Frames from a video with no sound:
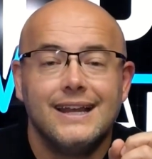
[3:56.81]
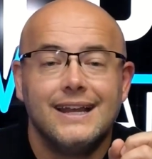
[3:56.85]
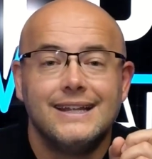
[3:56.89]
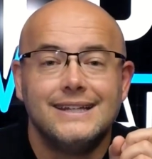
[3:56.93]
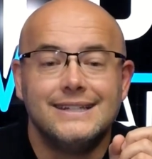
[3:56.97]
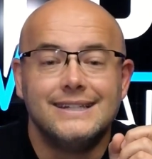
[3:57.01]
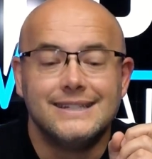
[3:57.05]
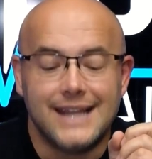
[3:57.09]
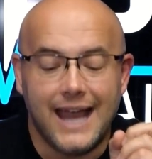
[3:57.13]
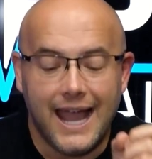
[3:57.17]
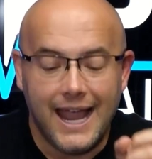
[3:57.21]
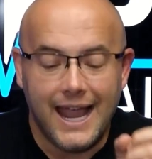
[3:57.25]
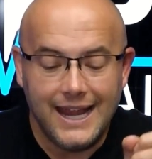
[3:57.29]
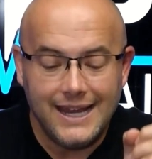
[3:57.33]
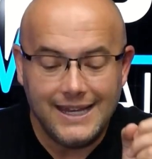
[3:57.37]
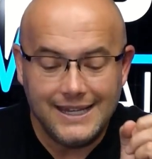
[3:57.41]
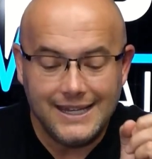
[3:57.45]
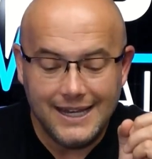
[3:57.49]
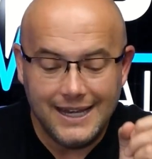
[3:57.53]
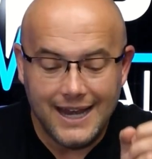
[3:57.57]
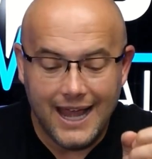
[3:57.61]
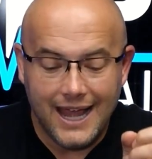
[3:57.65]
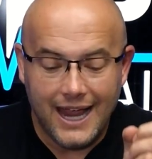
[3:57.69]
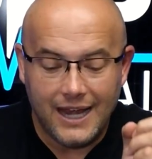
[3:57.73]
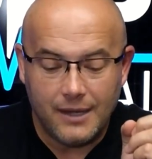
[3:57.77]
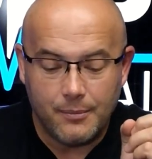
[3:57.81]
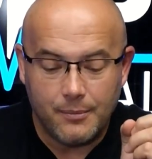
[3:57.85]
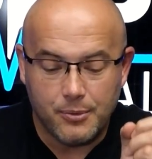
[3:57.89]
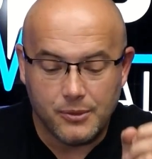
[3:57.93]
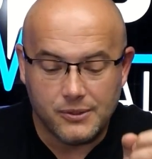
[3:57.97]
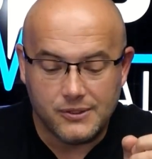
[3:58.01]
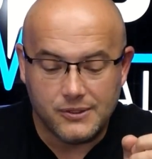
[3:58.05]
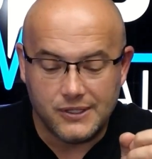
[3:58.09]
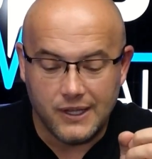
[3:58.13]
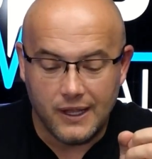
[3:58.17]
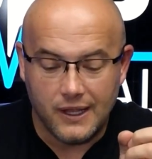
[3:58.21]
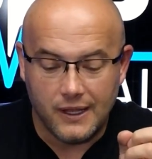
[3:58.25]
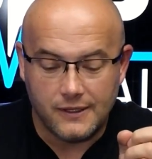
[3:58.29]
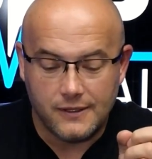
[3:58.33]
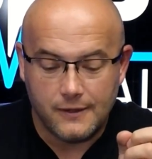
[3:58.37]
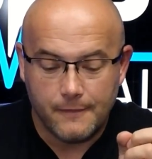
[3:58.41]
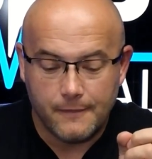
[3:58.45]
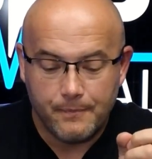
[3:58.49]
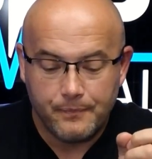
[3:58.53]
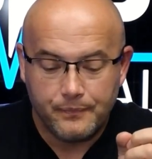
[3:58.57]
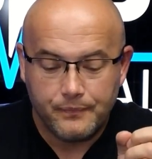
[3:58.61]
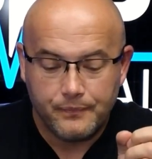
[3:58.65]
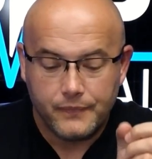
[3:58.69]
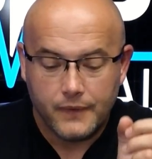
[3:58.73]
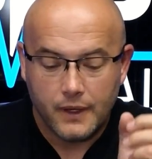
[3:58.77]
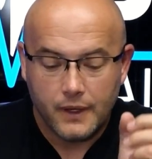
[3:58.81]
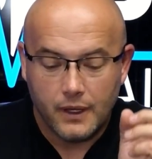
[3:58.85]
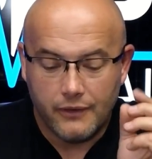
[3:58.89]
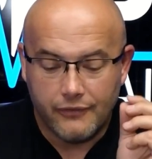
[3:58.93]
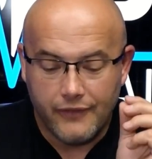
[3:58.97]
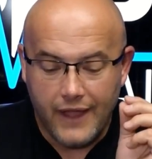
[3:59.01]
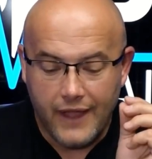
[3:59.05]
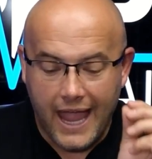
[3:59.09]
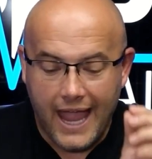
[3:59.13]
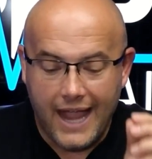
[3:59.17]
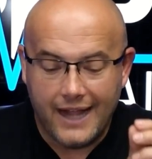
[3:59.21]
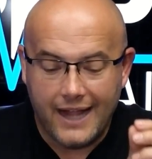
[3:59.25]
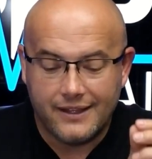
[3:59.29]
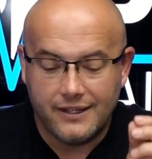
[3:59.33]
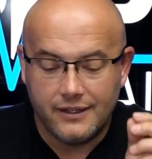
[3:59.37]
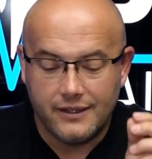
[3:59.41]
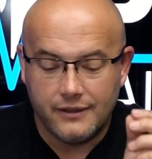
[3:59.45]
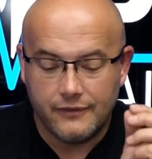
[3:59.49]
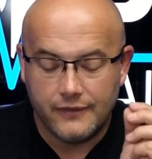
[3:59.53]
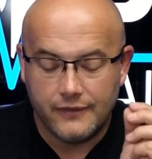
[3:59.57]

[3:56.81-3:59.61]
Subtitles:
99% of active